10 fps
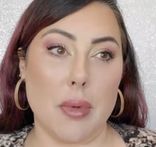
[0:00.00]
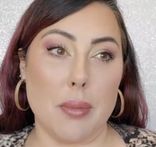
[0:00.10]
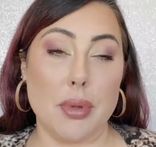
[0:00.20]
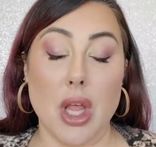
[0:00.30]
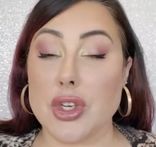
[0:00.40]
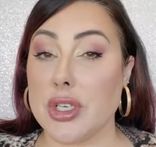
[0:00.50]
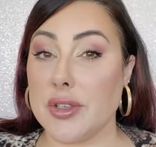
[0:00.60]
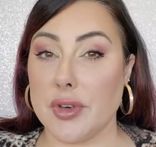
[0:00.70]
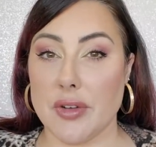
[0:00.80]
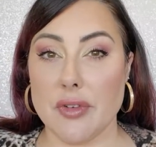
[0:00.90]
blushes
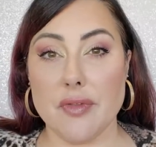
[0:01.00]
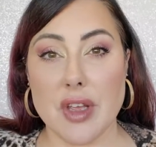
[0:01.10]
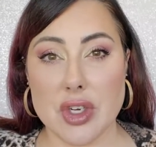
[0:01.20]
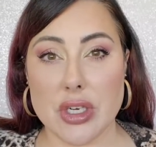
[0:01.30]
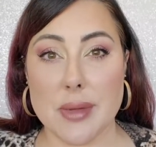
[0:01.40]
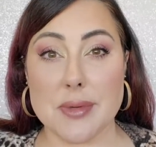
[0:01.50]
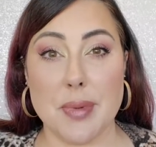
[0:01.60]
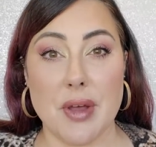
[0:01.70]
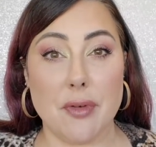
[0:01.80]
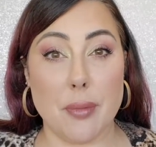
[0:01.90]
for different face shapes.
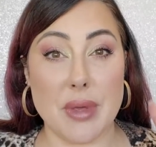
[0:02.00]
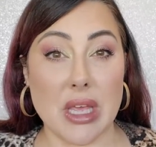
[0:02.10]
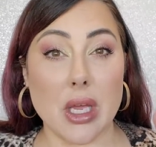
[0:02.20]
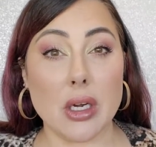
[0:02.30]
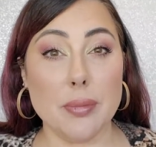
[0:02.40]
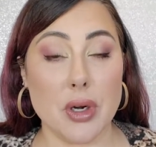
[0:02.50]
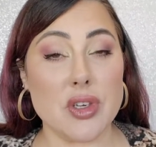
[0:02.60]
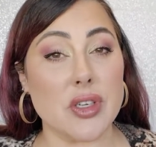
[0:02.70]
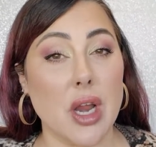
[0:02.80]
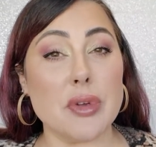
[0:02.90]
But for a beginner
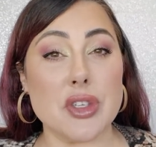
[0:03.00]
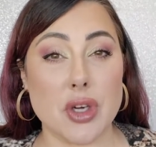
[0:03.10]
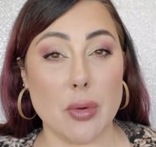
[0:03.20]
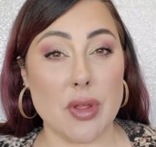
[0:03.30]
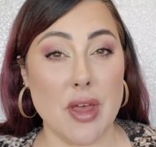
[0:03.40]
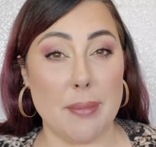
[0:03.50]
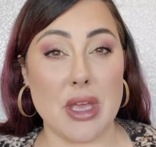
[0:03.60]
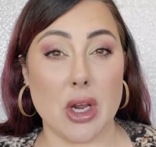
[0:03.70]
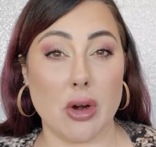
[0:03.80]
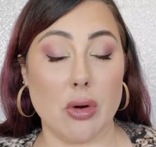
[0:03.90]
person, I would start with that
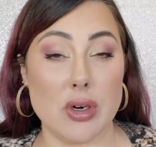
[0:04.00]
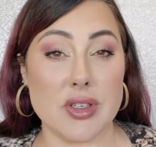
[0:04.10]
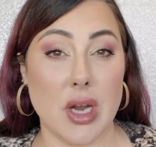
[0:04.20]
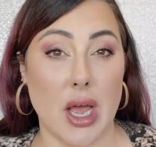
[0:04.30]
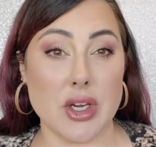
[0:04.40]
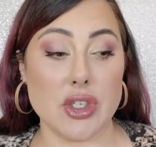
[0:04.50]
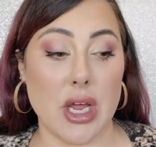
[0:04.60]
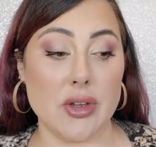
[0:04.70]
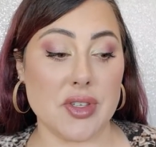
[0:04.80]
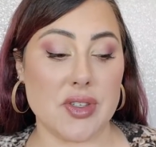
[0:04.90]
beginner course in
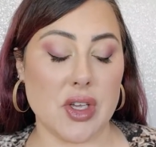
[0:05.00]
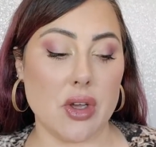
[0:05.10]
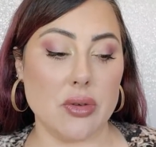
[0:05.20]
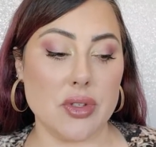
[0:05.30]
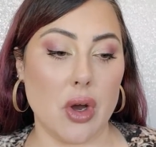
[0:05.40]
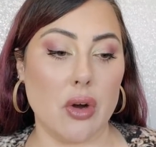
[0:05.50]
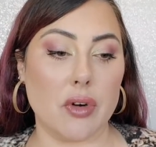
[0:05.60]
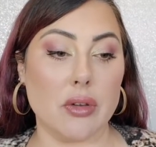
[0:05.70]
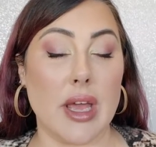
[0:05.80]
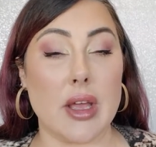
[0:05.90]
eyeshadows, because it goes
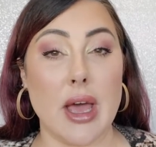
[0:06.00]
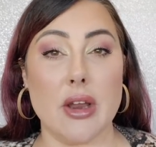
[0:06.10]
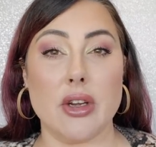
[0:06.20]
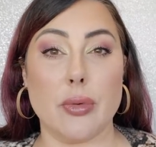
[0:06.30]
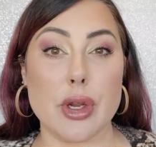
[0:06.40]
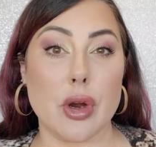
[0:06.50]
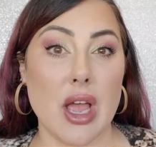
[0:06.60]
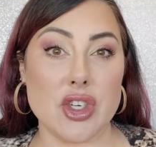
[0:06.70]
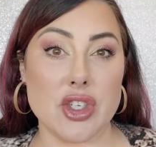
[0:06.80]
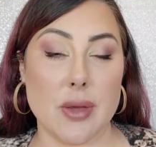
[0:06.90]
over like how to know what your
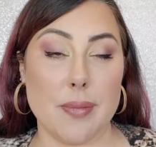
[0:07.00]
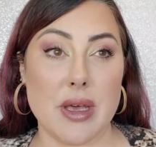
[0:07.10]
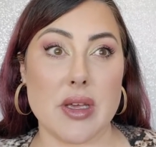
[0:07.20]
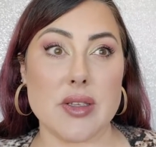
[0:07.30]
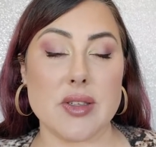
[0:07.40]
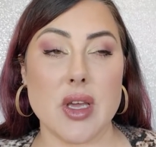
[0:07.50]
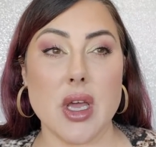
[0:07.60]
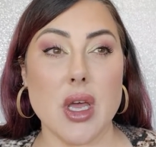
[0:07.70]
eye shape is,